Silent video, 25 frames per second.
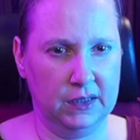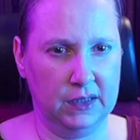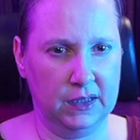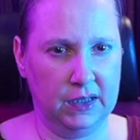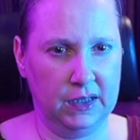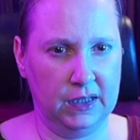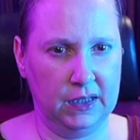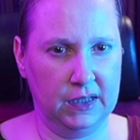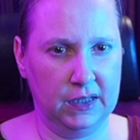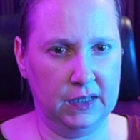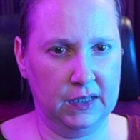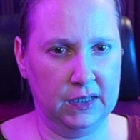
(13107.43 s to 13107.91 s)

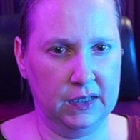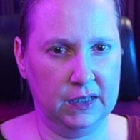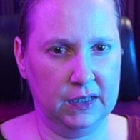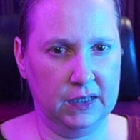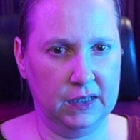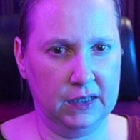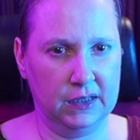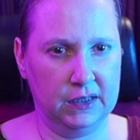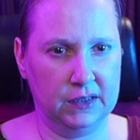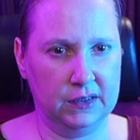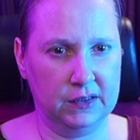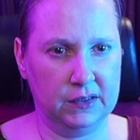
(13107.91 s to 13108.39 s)

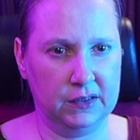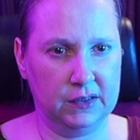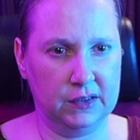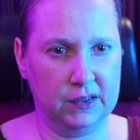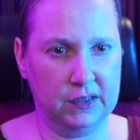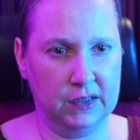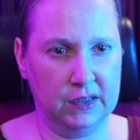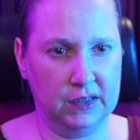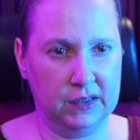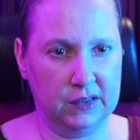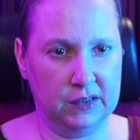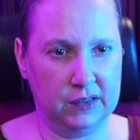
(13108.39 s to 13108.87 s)
And
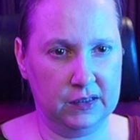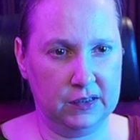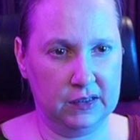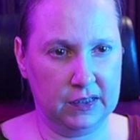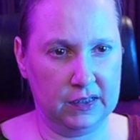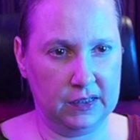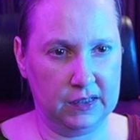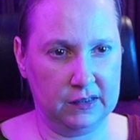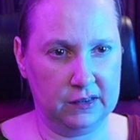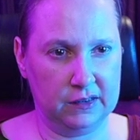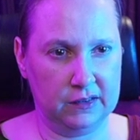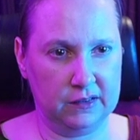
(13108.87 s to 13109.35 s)
it
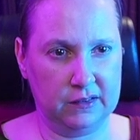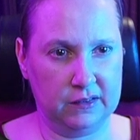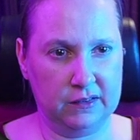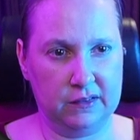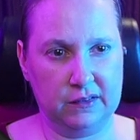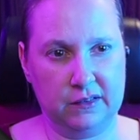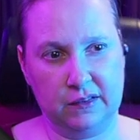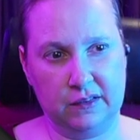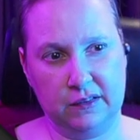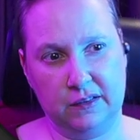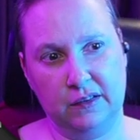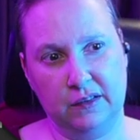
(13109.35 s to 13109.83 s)

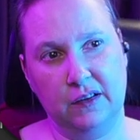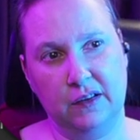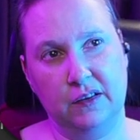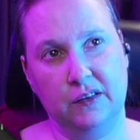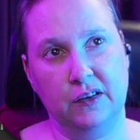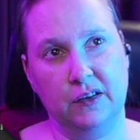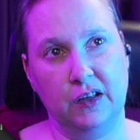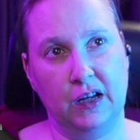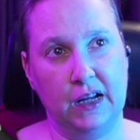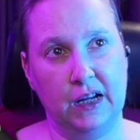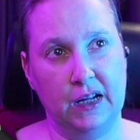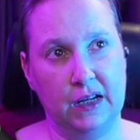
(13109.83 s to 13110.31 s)
gets
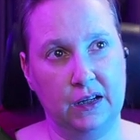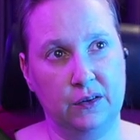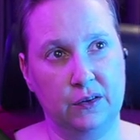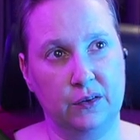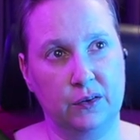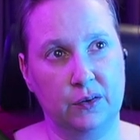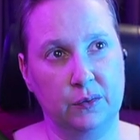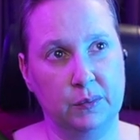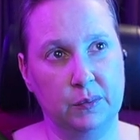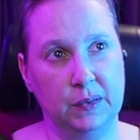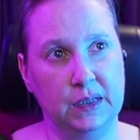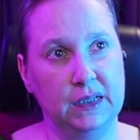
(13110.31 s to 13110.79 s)
the
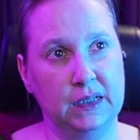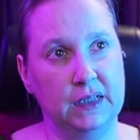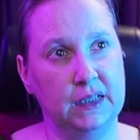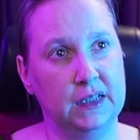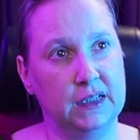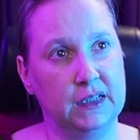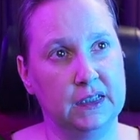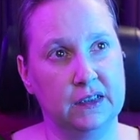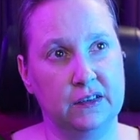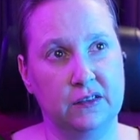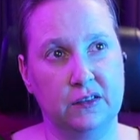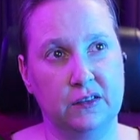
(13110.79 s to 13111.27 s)
error,
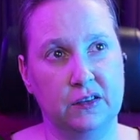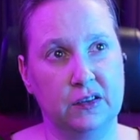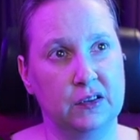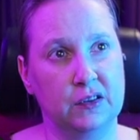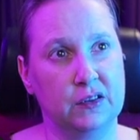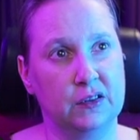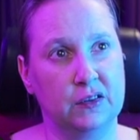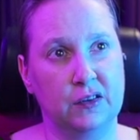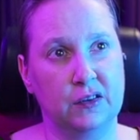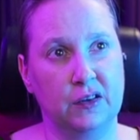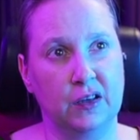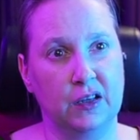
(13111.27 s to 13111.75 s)
meaning it
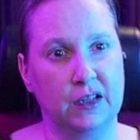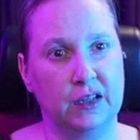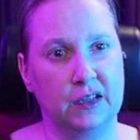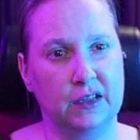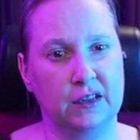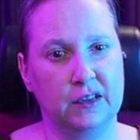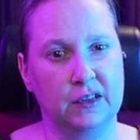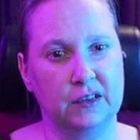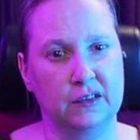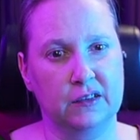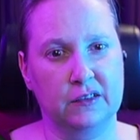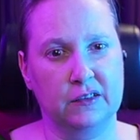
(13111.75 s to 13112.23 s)
didn't like get